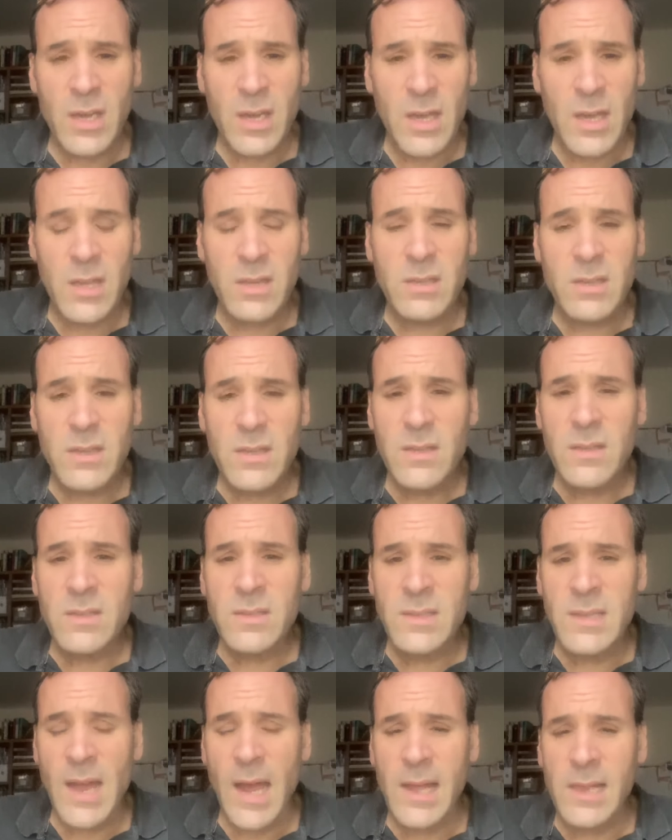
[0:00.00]
chet
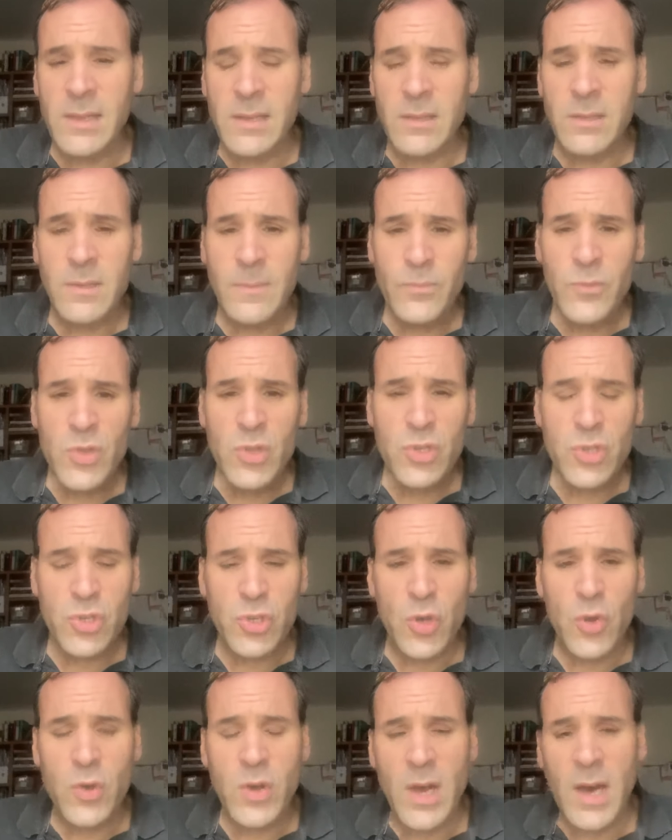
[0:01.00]
dalid.
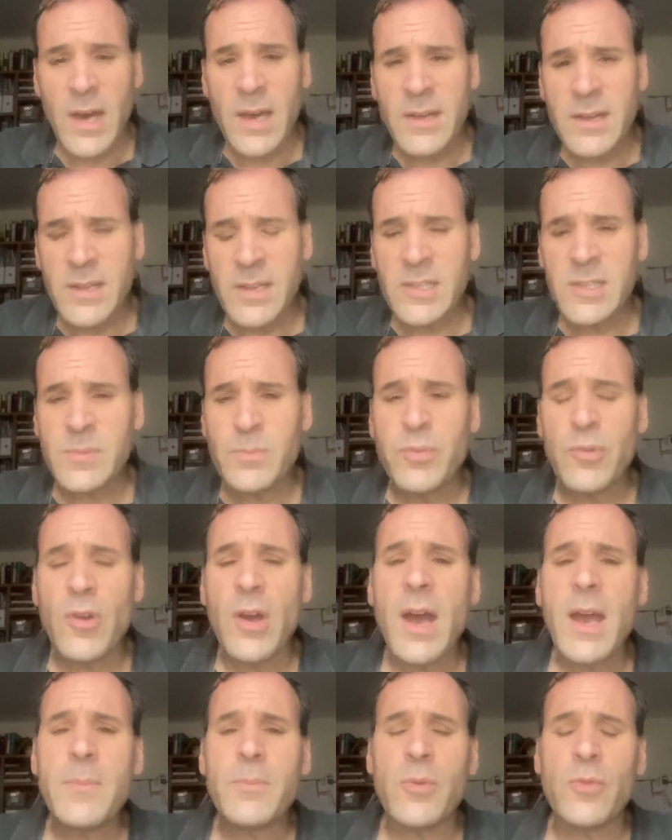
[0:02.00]
Shochad is
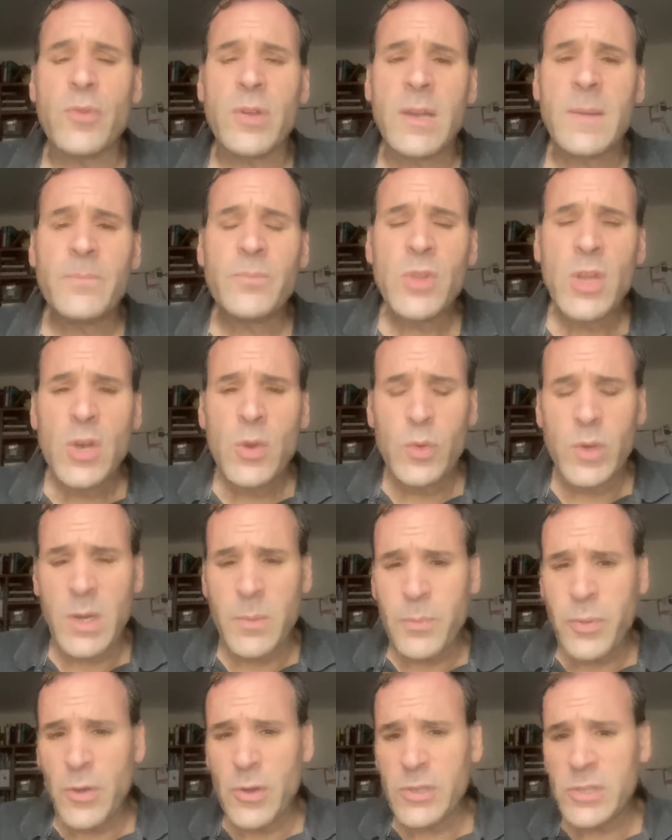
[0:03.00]
bribery. When a
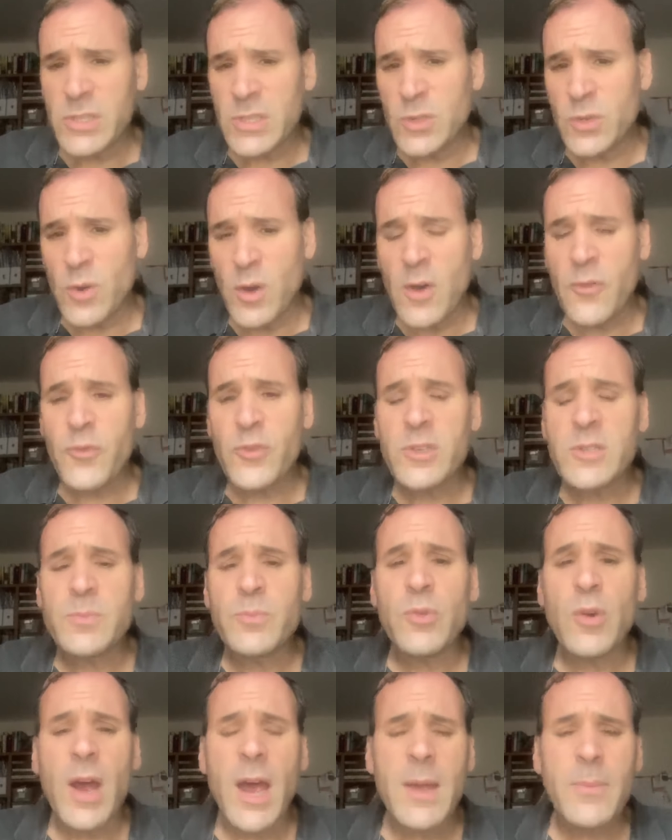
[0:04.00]
person offers
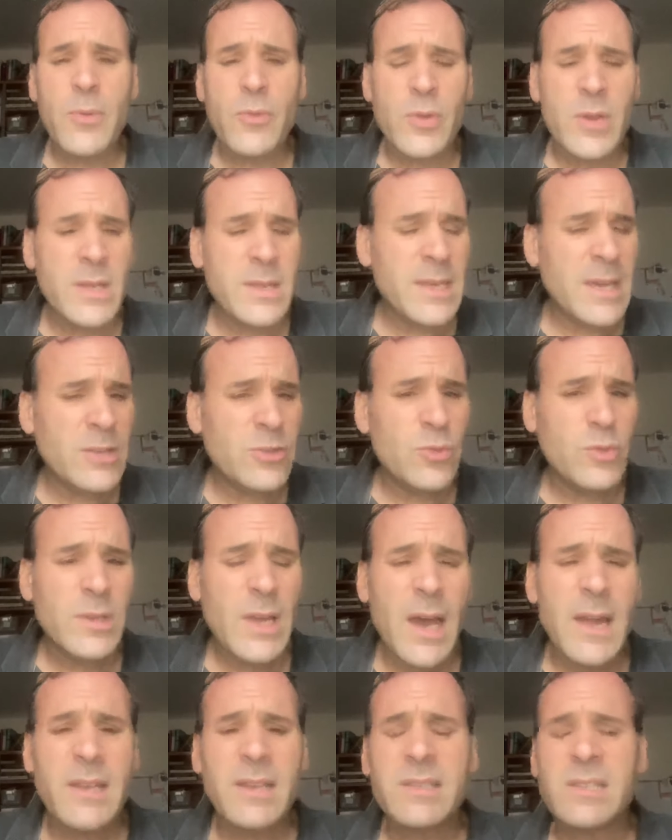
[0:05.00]
bribery, they do
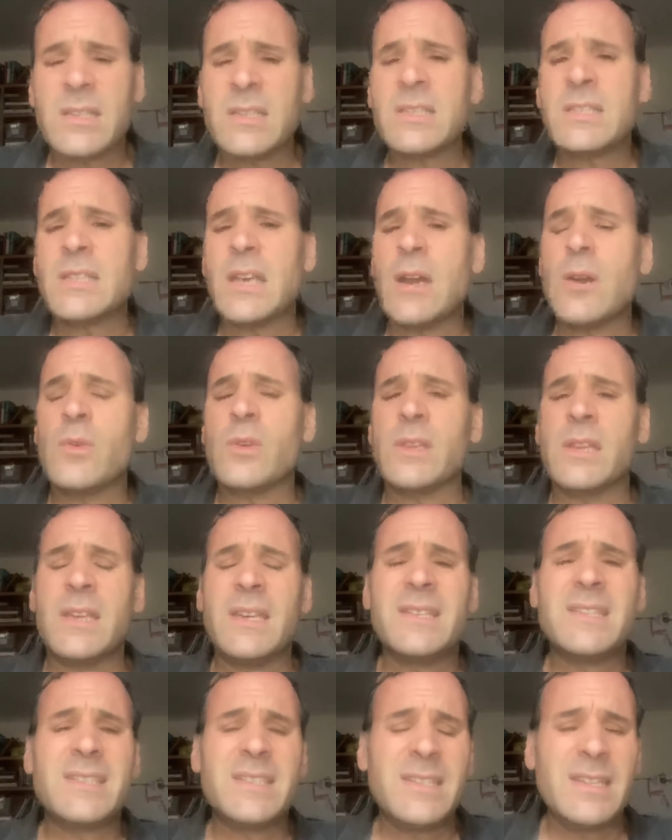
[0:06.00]
not
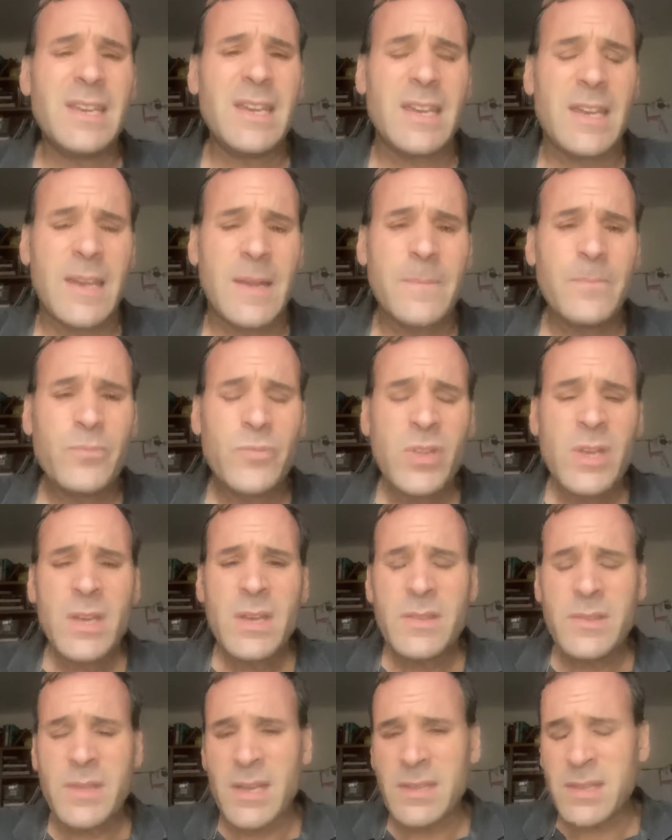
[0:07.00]
necessarily see
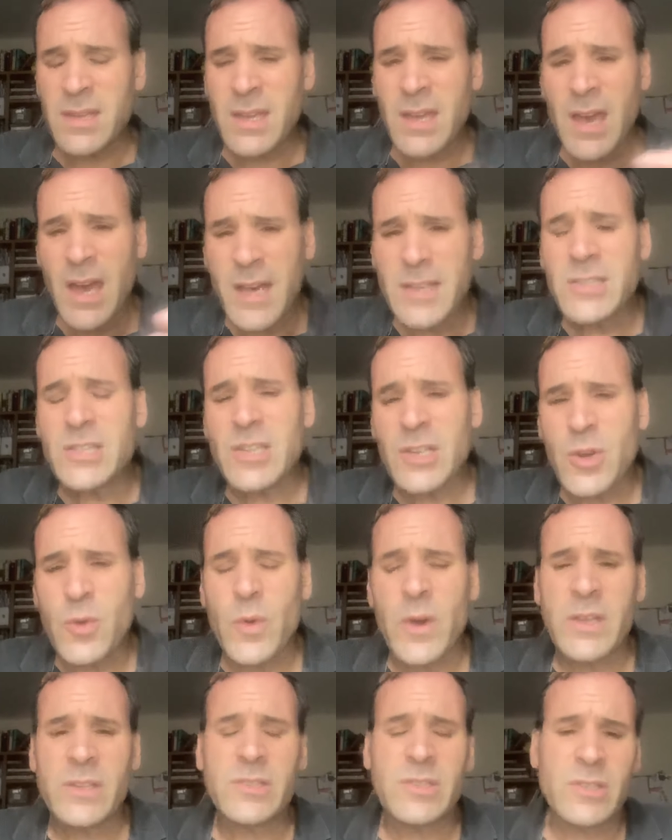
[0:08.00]
that the
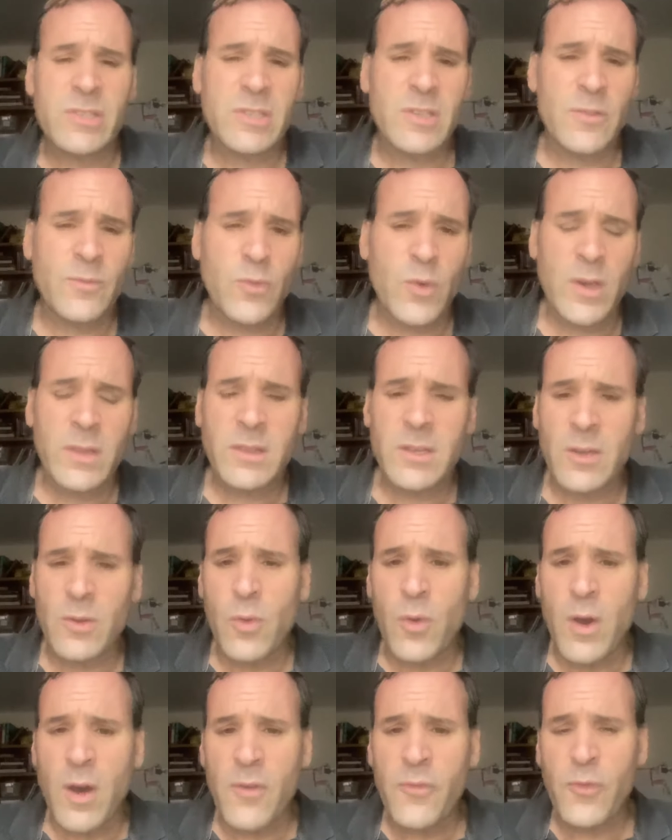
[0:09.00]
consequences of what
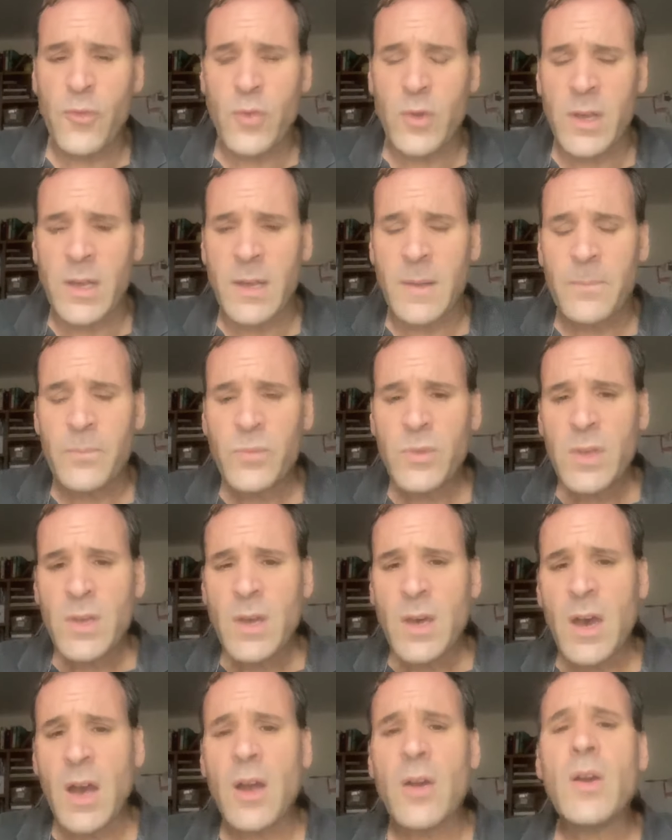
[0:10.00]
they're offering
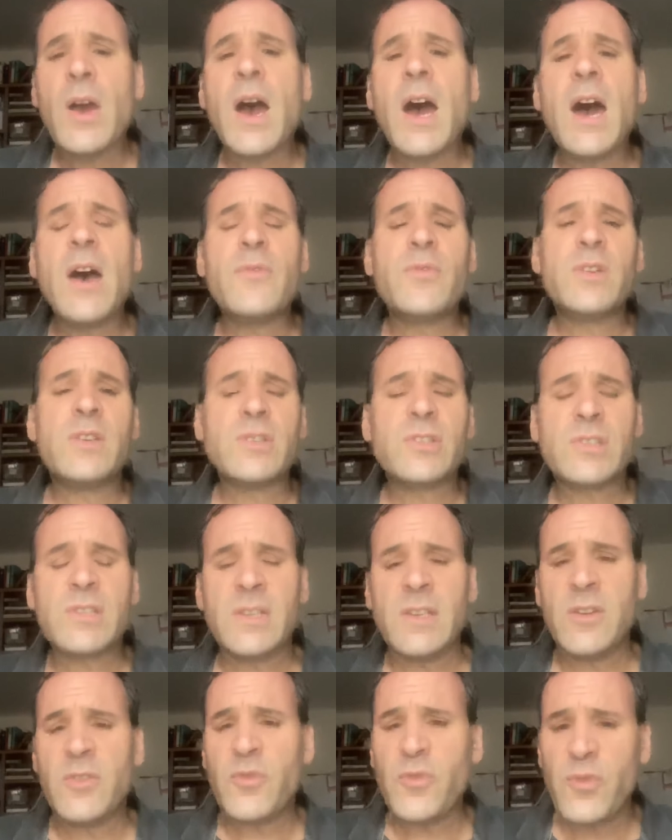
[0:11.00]
are
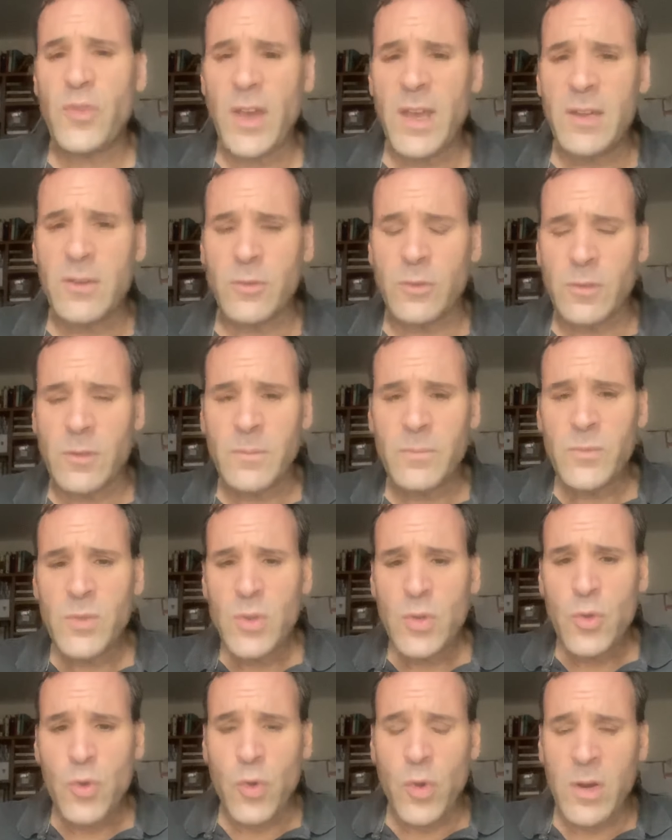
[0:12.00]
obviously fatal
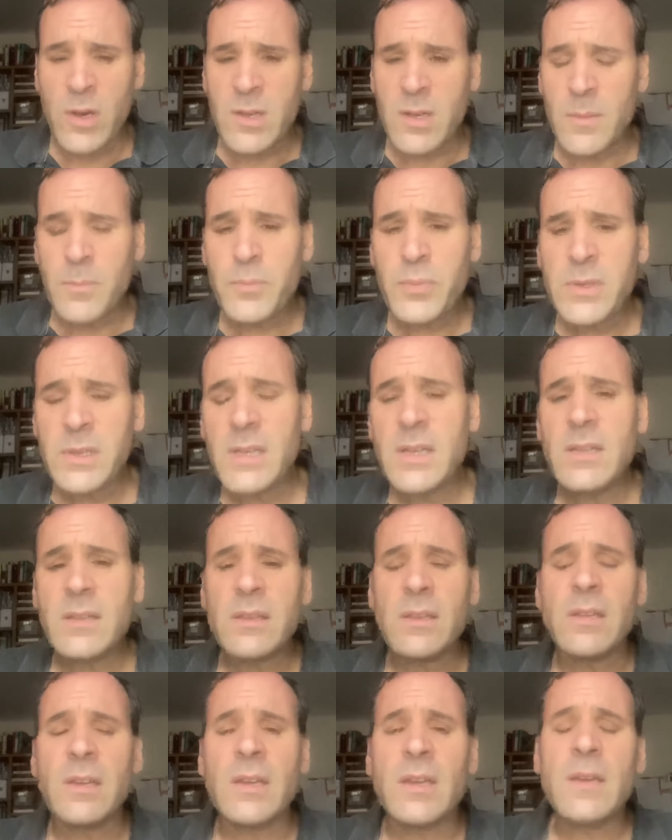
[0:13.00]
or
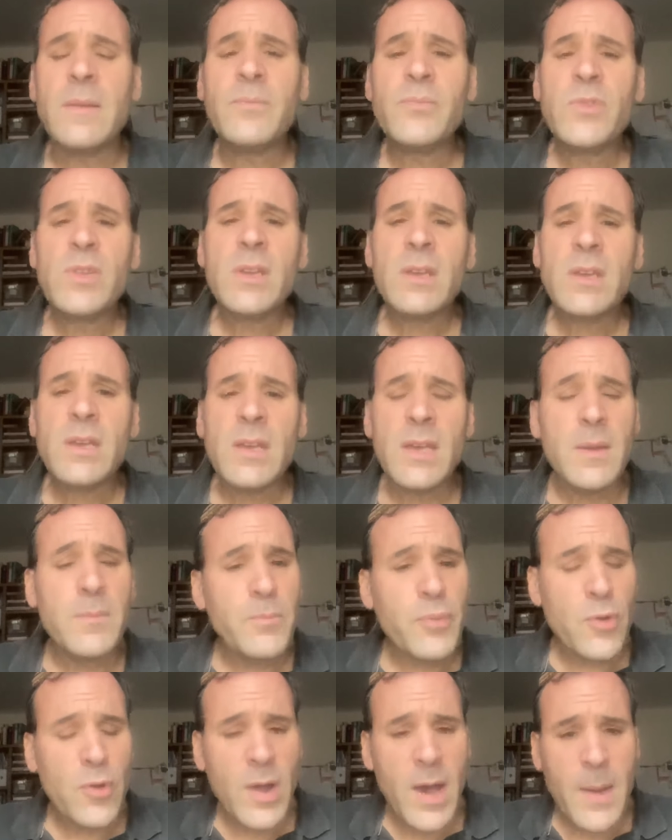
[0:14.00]
completely
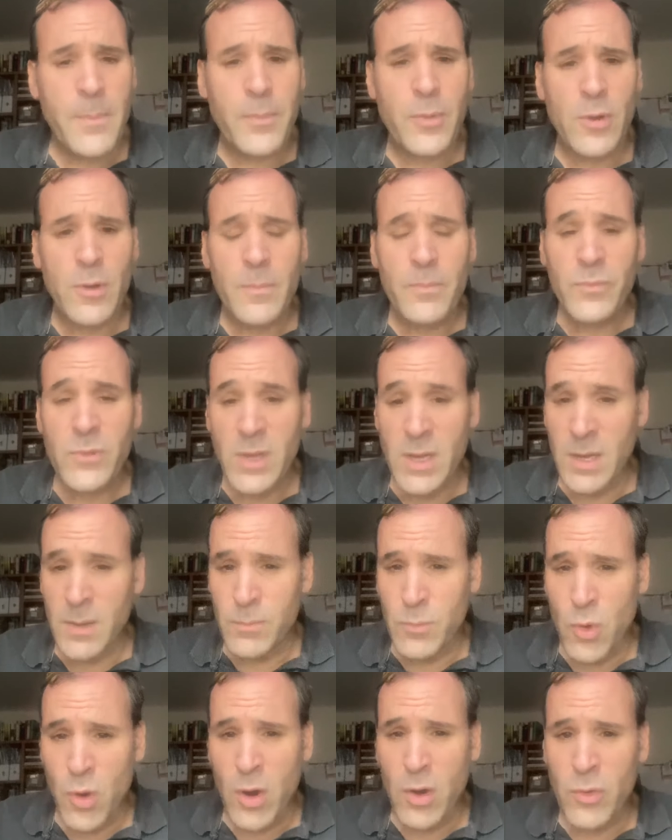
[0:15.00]
improper,
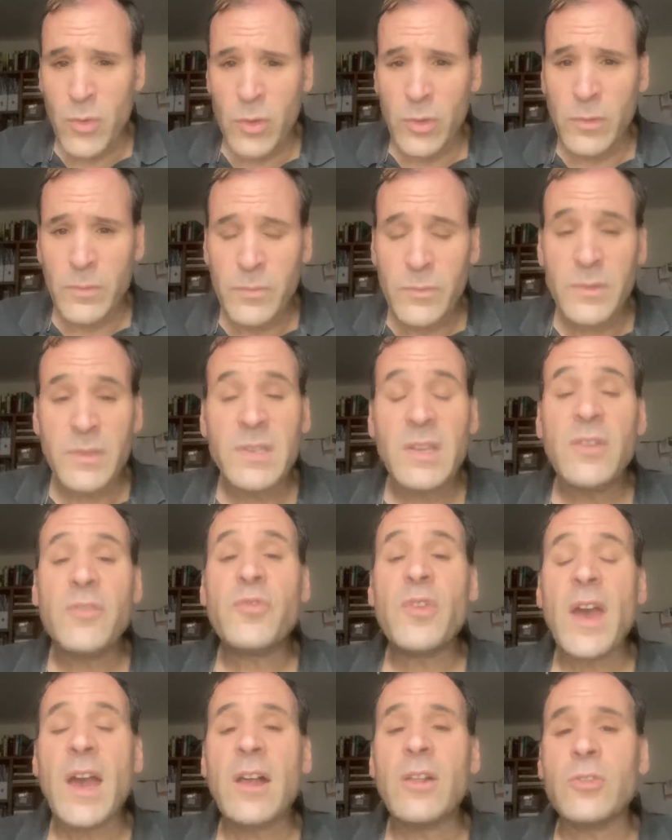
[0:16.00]
immoral,
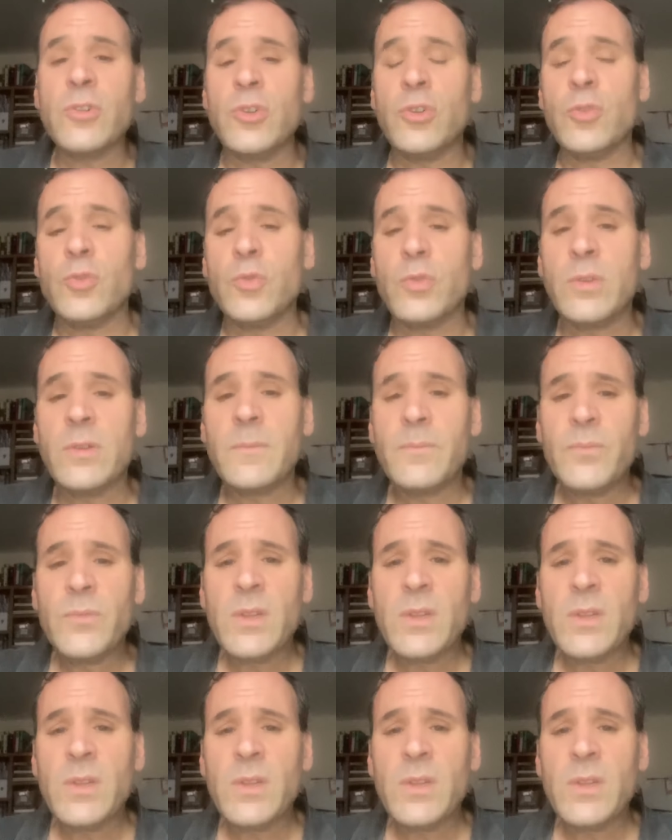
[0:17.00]
devalued.